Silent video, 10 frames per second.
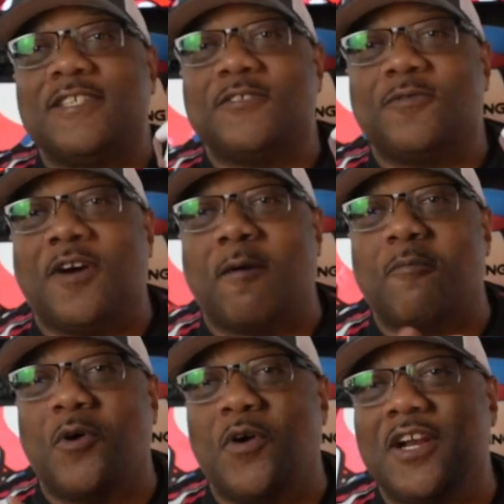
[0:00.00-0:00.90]
This is what
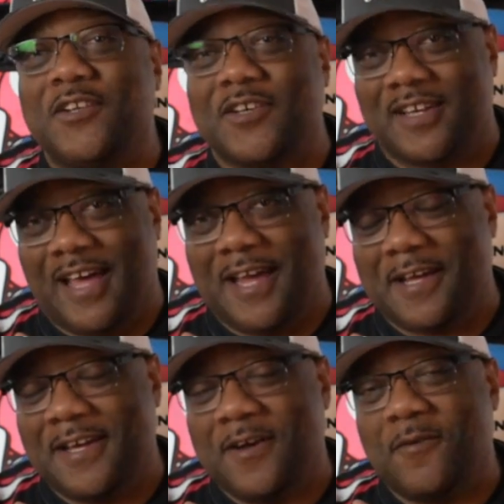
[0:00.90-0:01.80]
I'm going to look
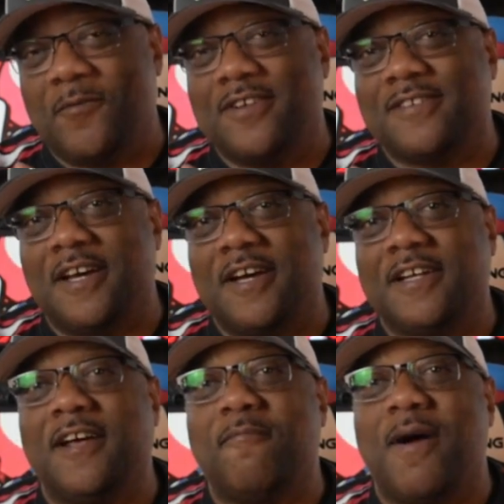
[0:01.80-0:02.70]
like once
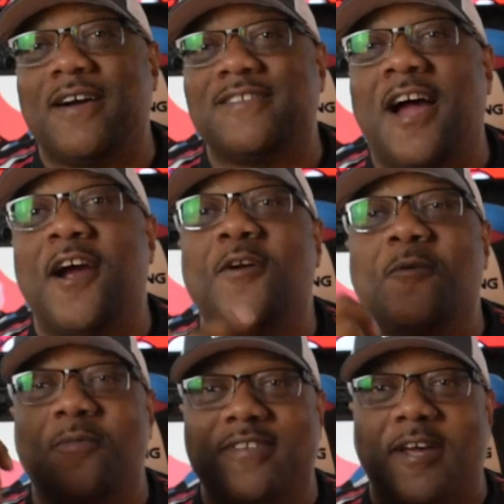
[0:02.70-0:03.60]
uh, GloveBox Iron
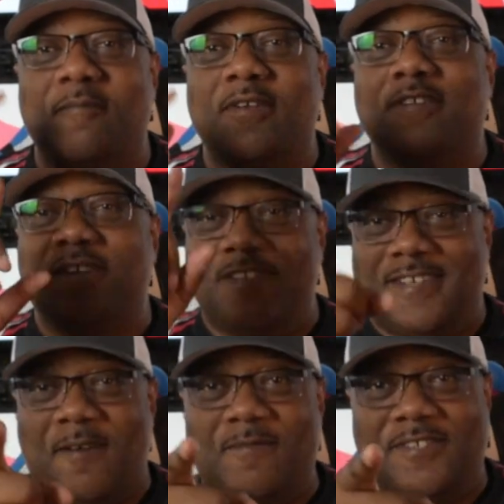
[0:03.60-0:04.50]
opens up. It's,
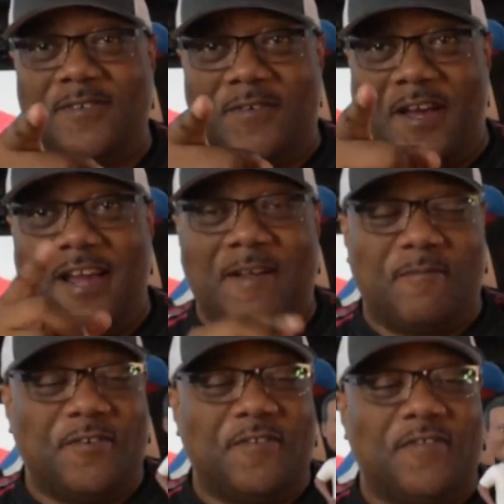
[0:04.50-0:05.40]
it's coming soon, all right? I'm
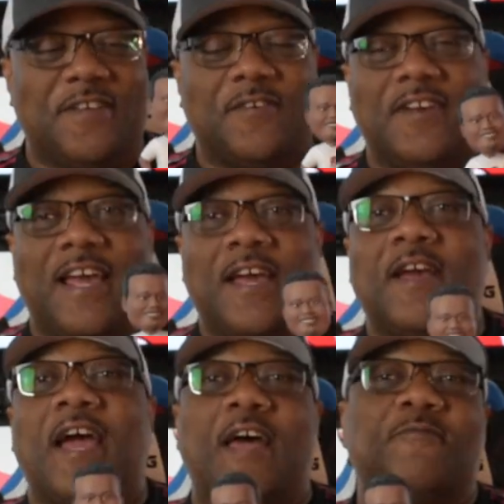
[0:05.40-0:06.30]
going to do a video on that.
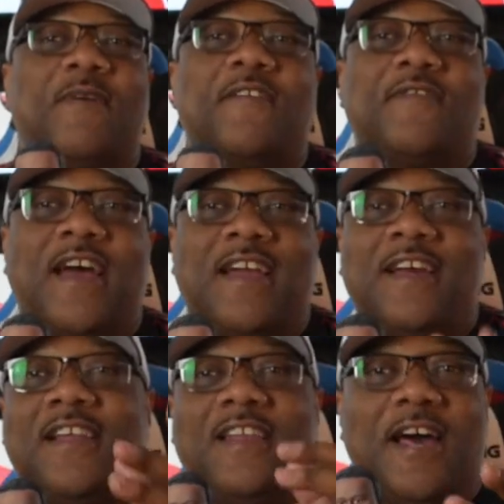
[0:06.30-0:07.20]
As a matter of
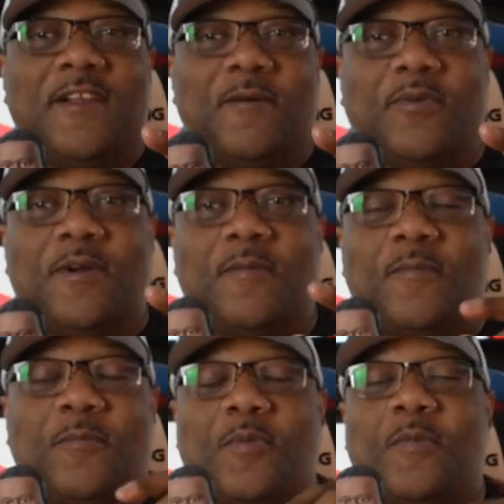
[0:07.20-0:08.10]
fact, Loni
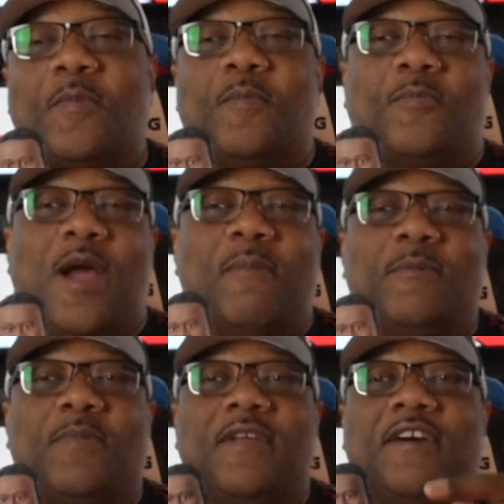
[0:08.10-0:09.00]
will
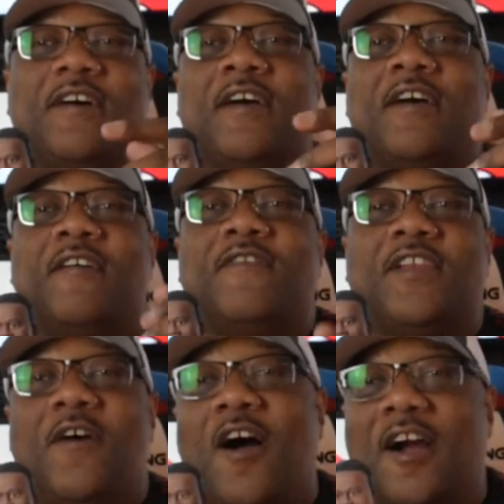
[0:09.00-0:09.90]
probably be the
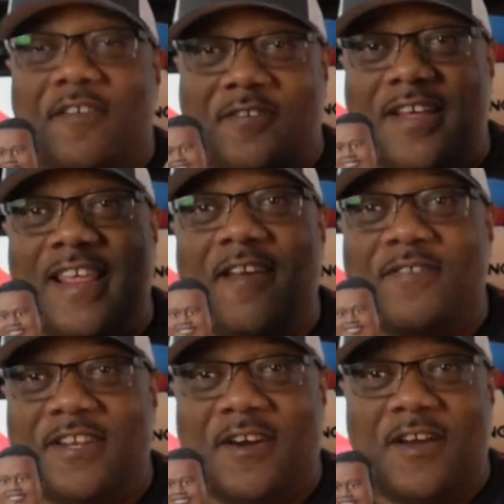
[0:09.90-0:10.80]
videographer of that
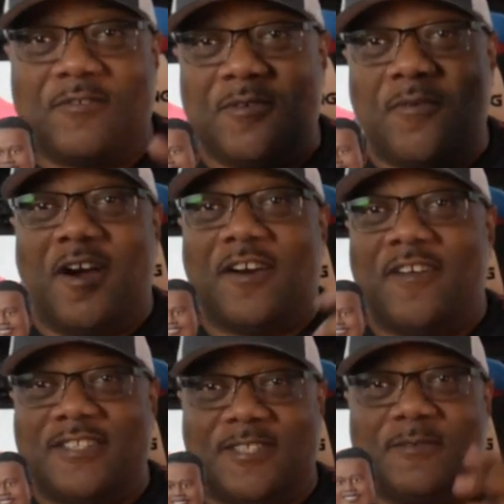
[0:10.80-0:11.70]
video as we walking
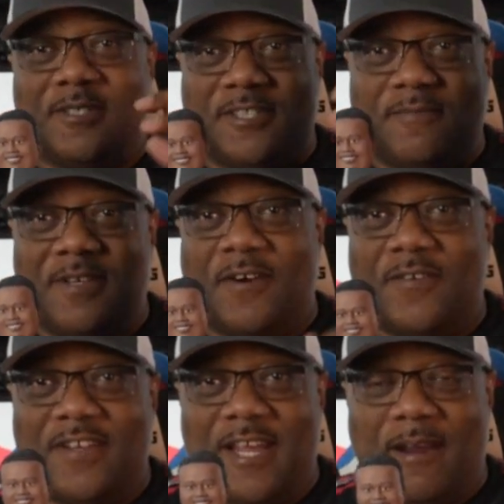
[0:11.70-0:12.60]
around. She'll, she'll be
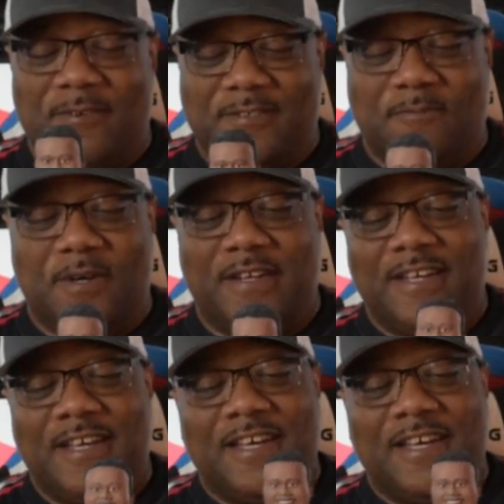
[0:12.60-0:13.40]
holding the cameras. But